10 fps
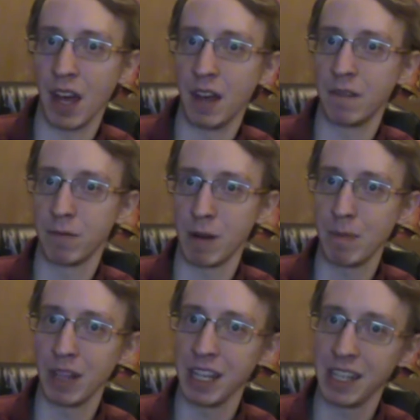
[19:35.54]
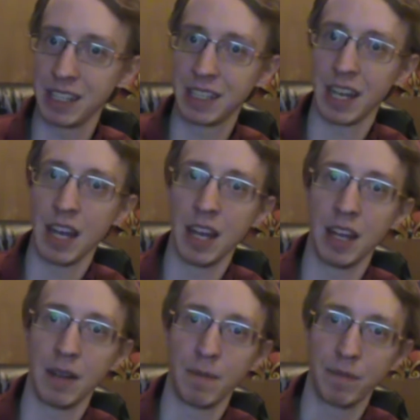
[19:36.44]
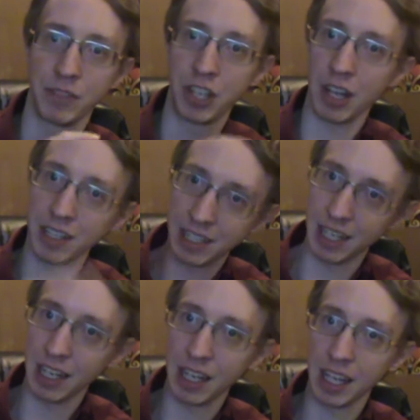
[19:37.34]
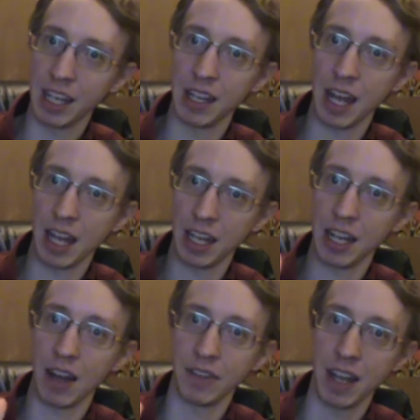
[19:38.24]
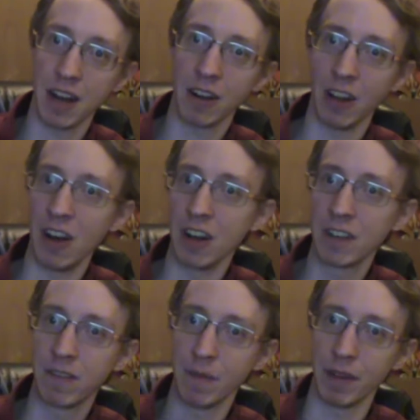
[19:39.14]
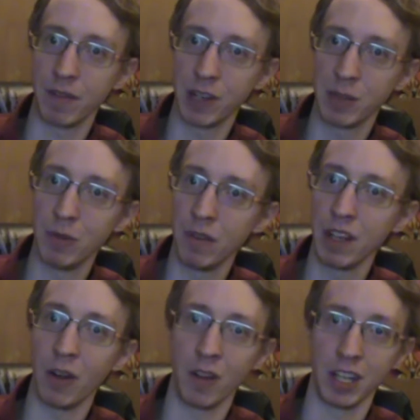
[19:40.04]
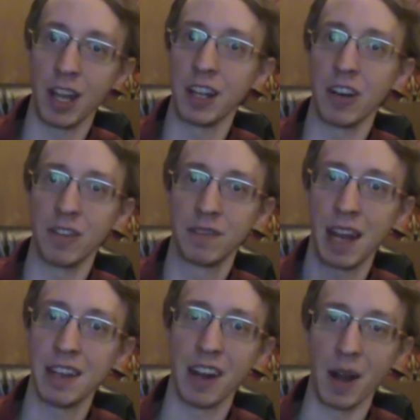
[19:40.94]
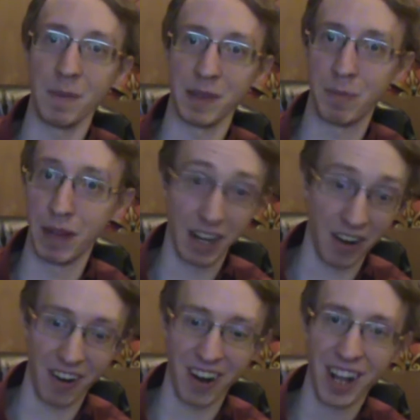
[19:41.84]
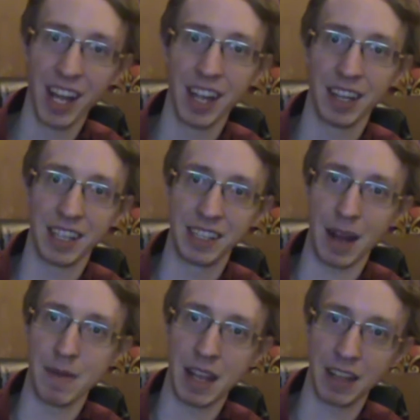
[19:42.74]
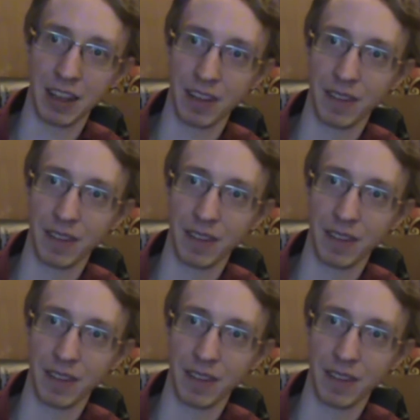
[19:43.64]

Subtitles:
of Ripley's jettisoning the alien out the airlock from the first movie, only like 10 times bigger. This time they